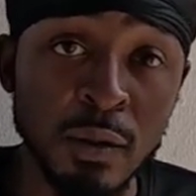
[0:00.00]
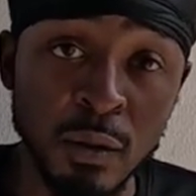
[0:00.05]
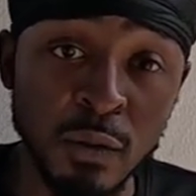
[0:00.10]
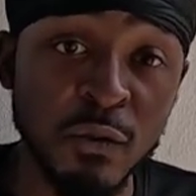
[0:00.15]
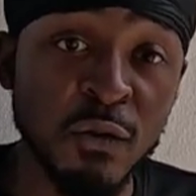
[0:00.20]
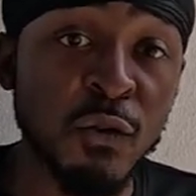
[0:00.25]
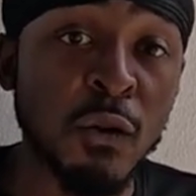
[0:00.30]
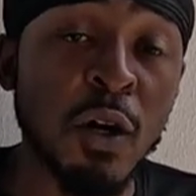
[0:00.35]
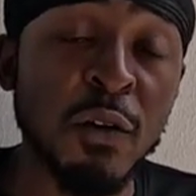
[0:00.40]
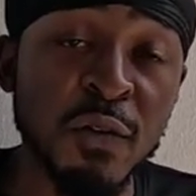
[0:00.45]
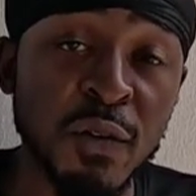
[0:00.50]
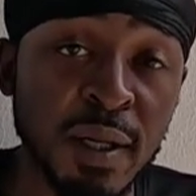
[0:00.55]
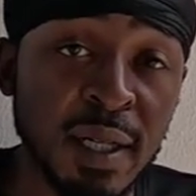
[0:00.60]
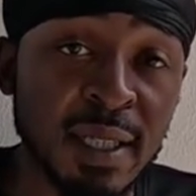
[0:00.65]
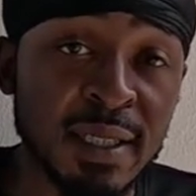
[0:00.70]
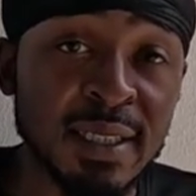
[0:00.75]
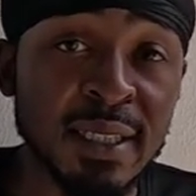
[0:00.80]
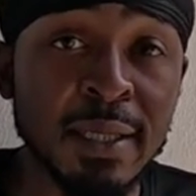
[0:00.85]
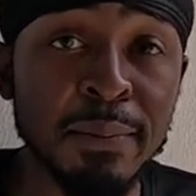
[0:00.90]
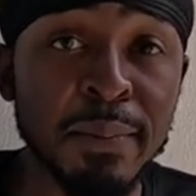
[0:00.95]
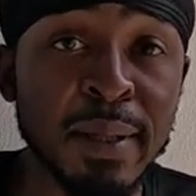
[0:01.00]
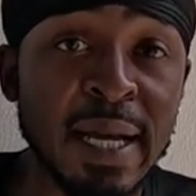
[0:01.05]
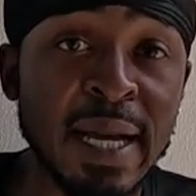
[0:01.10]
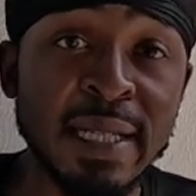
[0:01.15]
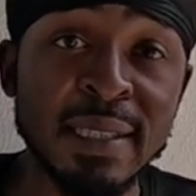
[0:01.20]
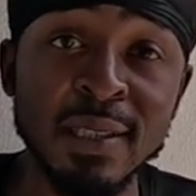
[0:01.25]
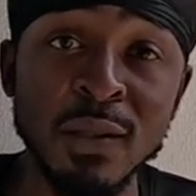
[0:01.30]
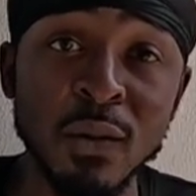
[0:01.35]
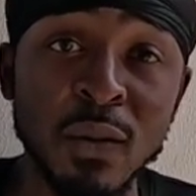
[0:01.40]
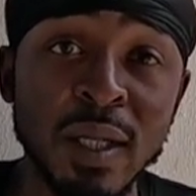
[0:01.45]
fought for us,
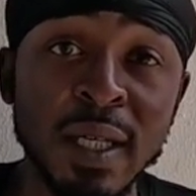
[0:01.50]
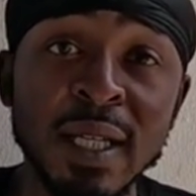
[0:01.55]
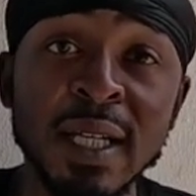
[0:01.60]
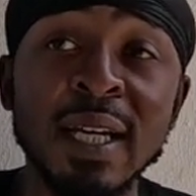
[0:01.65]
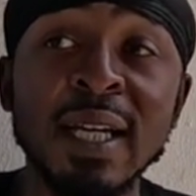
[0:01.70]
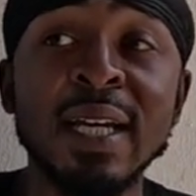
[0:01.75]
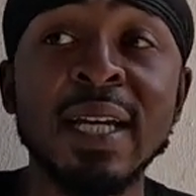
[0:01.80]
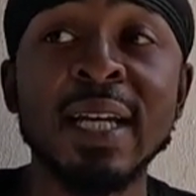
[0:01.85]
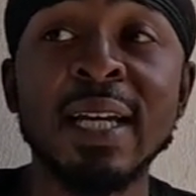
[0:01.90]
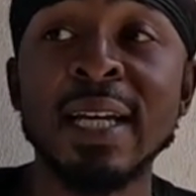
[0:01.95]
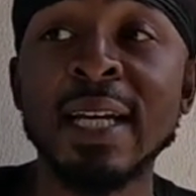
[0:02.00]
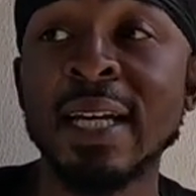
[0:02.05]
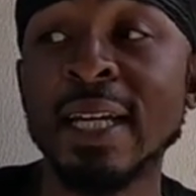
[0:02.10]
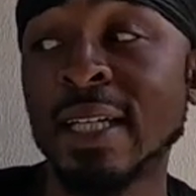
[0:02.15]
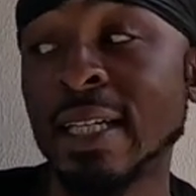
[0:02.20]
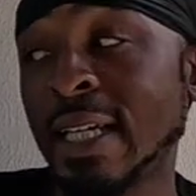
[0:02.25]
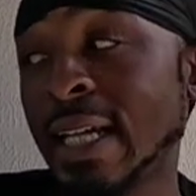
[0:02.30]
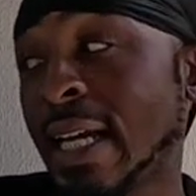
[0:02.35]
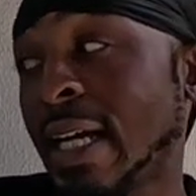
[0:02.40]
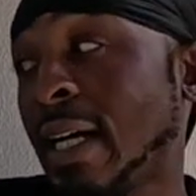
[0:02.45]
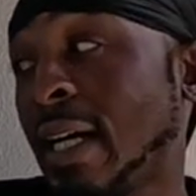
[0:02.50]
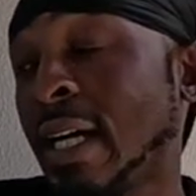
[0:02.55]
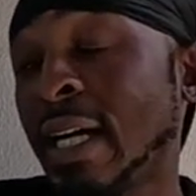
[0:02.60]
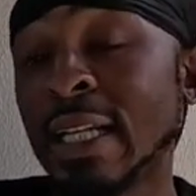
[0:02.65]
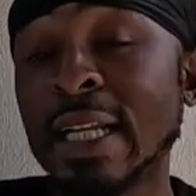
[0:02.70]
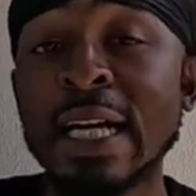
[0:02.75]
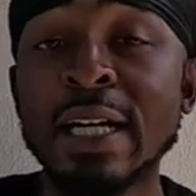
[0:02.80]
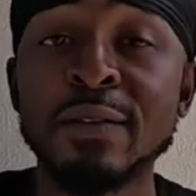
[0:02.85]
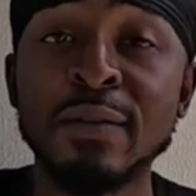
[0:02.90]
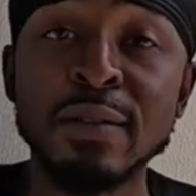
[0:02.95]
passed away. And yeah, a
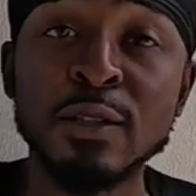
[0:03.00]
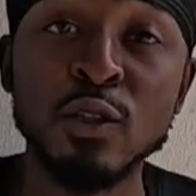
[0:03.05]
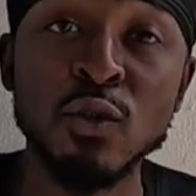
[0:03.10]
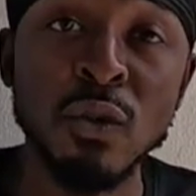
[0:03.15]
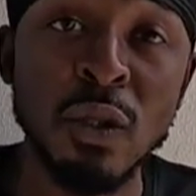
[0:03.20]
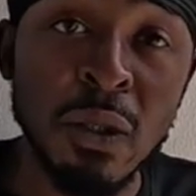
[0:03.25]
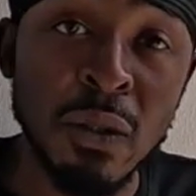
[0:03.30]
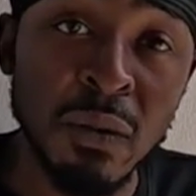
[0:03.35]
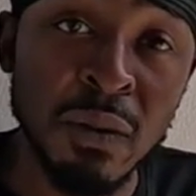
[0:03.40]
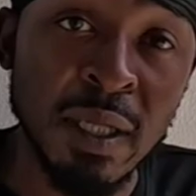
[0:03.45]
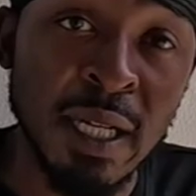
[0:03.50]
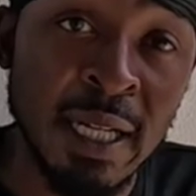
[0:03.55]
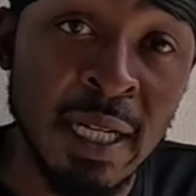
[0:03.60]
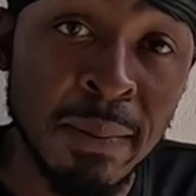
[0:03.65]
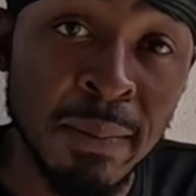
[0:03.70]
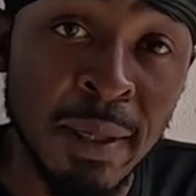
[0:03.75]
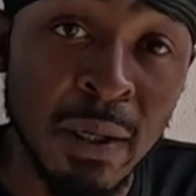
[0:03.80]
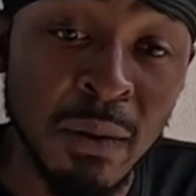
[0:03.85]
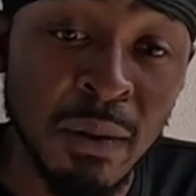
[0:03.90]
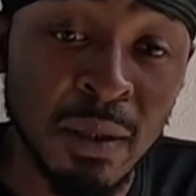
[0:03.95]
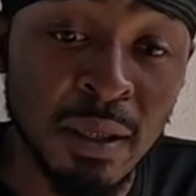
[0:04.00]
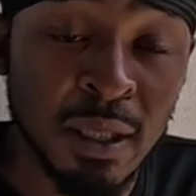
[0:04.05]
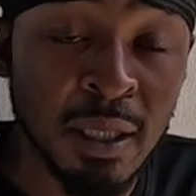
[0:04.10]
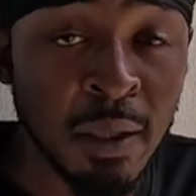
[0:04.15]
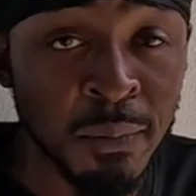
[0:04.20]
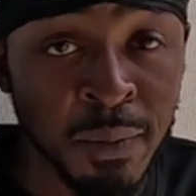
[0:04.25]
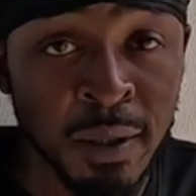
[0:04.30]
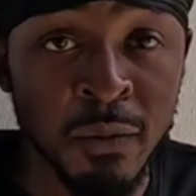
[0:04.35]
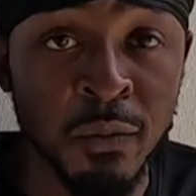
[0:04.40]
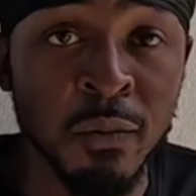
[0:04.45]
lot of us struggled in America.
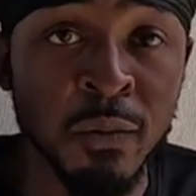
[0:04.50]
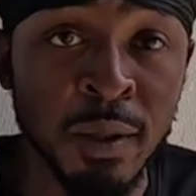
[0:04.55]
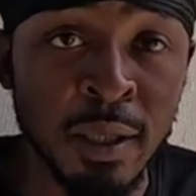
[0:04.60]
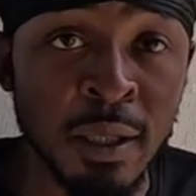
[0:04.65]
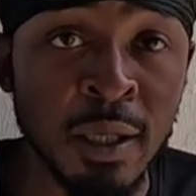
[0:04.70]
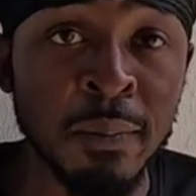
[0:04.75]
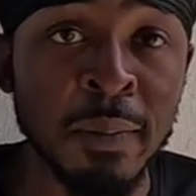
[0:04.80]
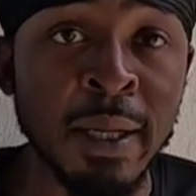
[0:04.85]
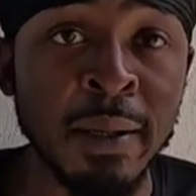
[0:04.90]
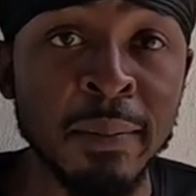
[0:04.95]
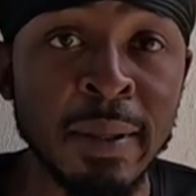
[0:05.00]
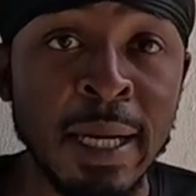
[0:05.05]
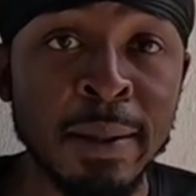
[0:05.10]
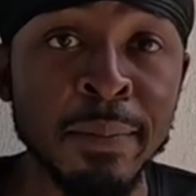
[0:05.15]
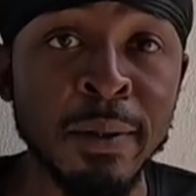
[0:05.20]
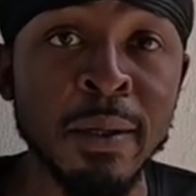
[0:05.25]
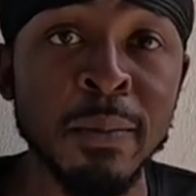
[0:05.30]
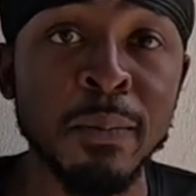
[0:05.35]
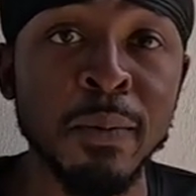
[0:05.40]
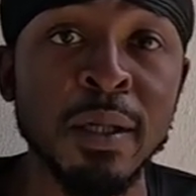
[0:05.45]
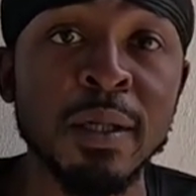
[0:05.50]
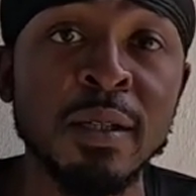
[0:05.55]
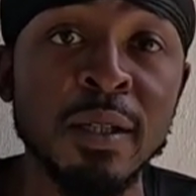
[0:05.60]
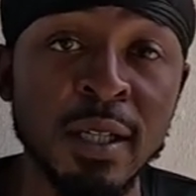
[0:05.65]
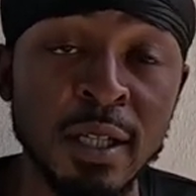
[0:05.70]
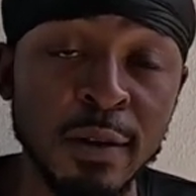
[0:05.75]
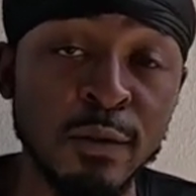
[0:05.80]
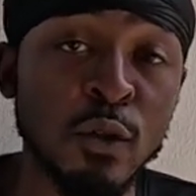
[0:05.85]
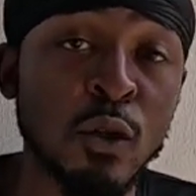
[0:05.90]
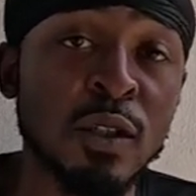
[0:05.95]
I mean, me, I'm Liberian, but
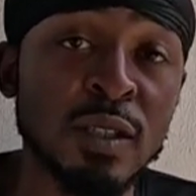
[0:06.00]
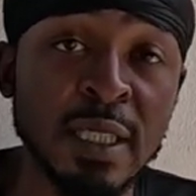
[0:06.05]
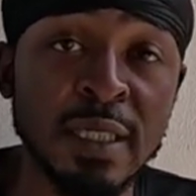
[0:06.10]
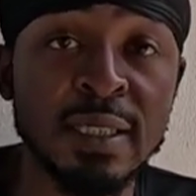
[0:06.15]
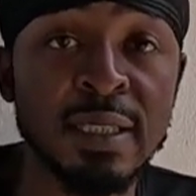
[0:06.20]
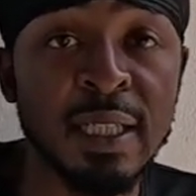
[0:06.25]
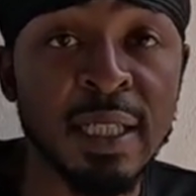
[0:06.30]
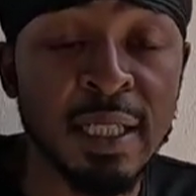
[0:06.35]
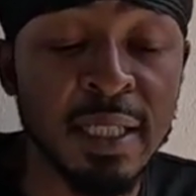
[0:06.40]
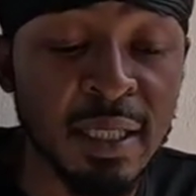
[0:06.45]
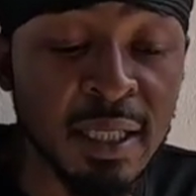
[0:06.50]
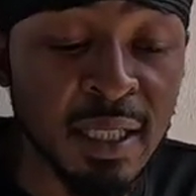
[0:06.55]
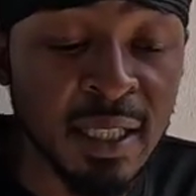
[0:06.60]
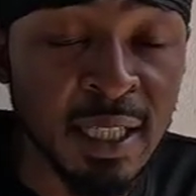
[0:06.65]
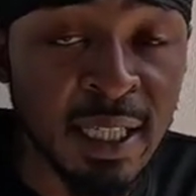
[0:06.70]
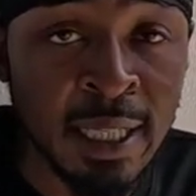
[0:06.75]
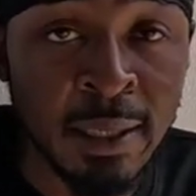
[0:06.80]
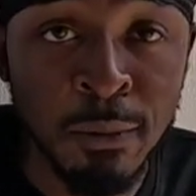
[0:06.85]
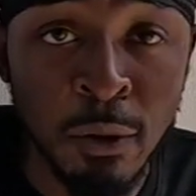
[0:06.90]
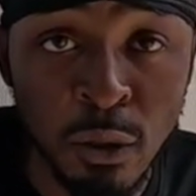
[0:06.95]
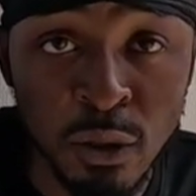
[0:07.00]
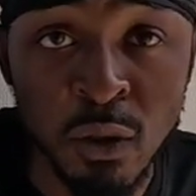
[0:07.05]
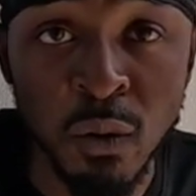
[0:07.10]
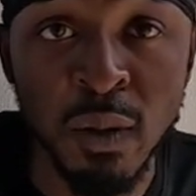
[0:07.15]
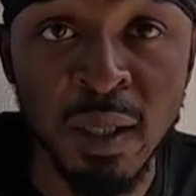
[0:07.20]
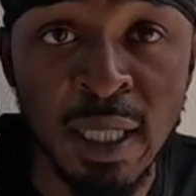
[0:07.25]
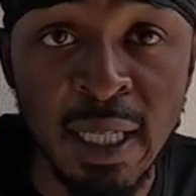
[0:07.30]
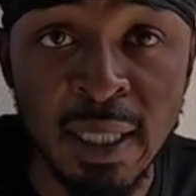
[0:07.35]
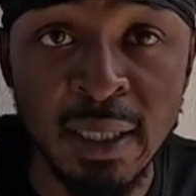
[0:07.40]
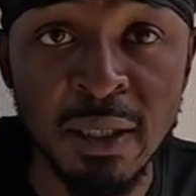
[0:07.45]
of course I studied, and I'm also
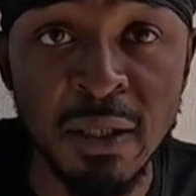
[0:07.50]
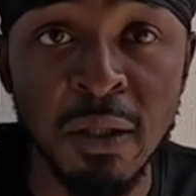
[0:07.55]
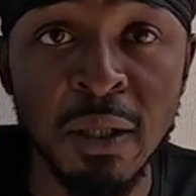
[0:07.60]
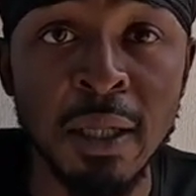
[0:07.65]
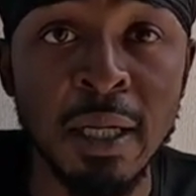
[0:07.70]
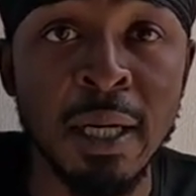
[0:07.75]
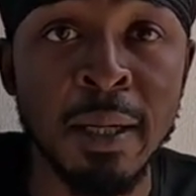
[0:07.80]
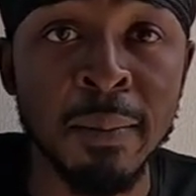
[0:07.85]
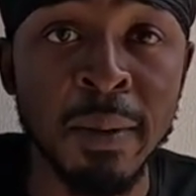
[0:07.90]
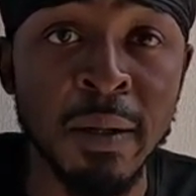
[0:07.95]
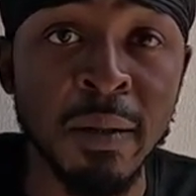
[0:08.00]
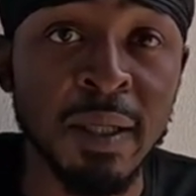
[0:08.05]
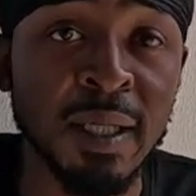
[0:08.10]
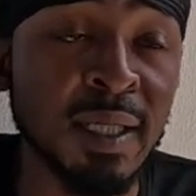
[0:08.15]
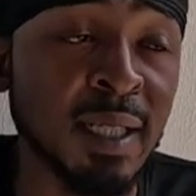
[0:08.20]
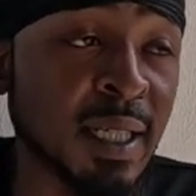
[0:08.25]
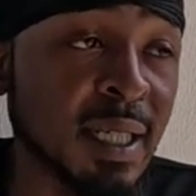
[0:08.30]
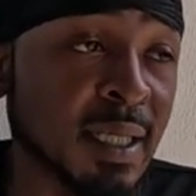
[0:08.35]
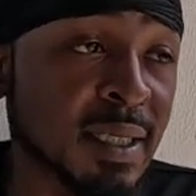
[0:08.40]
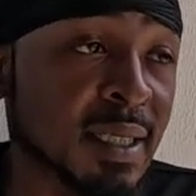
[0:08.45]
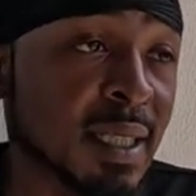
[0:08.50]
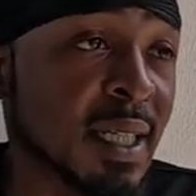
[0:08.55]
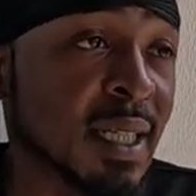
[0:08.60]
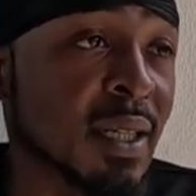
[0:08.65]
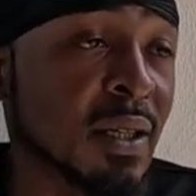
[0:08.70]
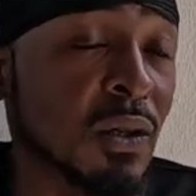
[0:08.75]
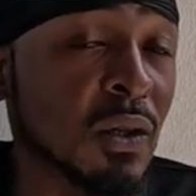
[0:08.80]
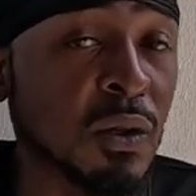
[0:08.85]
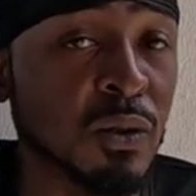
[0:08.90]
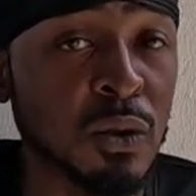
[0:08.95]
related to American leaders
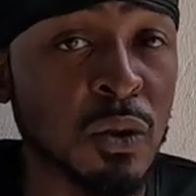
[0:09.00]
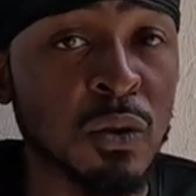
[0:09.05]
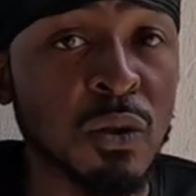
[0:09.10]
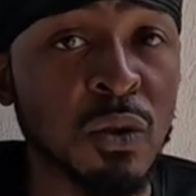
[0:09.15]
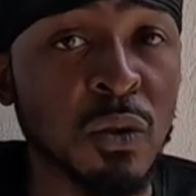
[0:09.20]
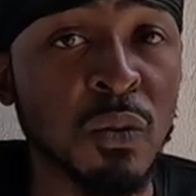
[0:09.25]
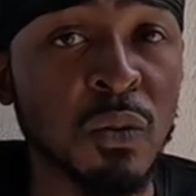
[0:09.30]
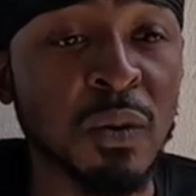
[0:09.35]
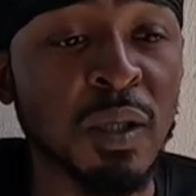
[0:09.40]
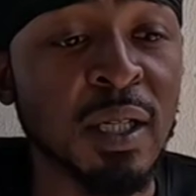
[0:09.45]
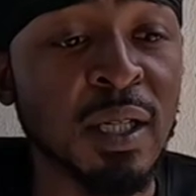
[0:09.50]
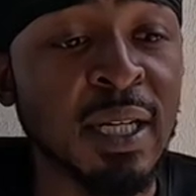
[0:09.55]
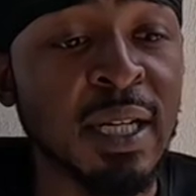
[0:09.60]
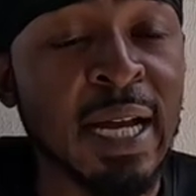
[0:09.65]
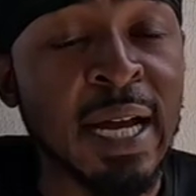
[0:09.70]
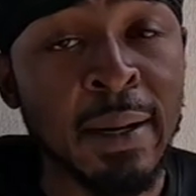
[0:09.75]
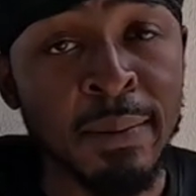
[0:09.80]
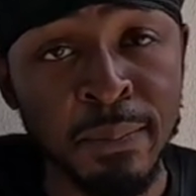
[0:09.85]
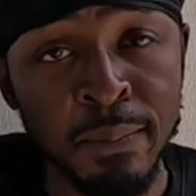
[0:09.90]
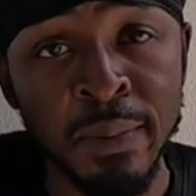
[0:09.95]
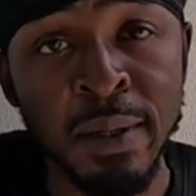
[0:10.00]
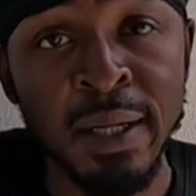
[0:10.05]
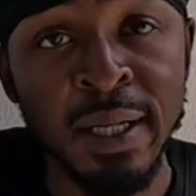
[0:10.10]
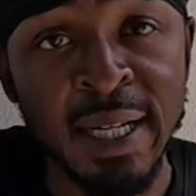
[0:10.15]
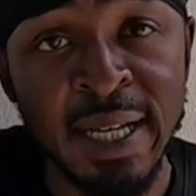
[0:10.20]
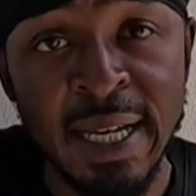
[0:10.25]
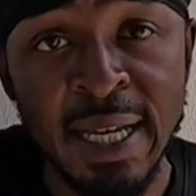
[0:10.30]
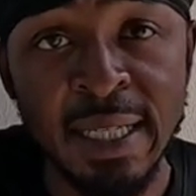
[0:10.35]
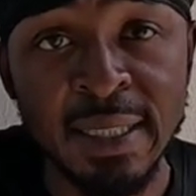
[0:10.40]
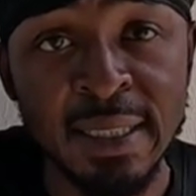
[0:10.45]
also. So our
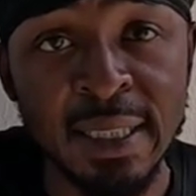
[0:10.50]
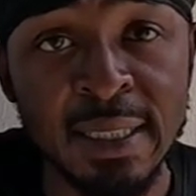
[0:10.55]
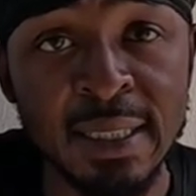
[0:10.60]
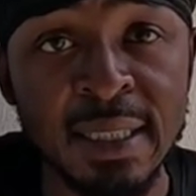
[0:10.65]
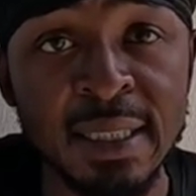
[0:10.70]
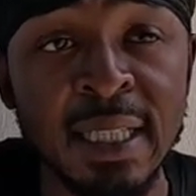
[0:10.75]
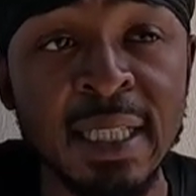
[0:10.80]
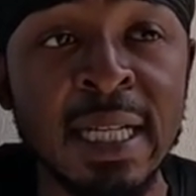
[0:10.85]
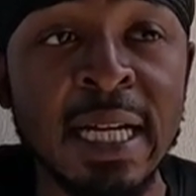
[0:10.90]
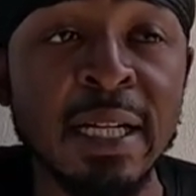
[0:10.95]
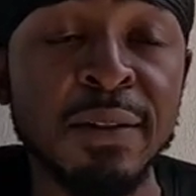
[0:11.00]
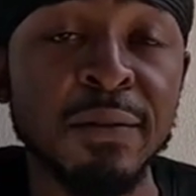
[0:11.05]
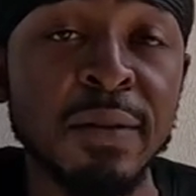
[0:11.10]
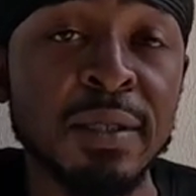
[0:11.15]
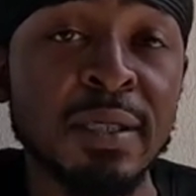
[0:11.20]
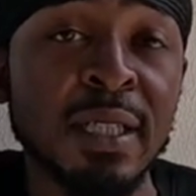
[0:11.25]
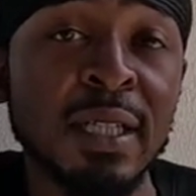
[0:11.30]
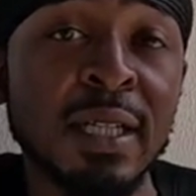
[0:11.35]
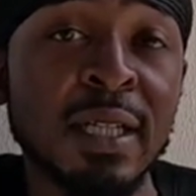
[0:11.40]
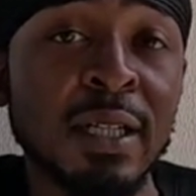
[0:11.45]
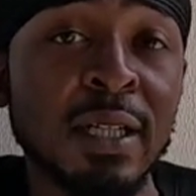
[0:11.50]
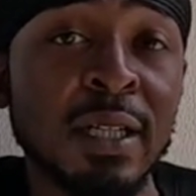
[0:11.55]
American ancestors, a lot of us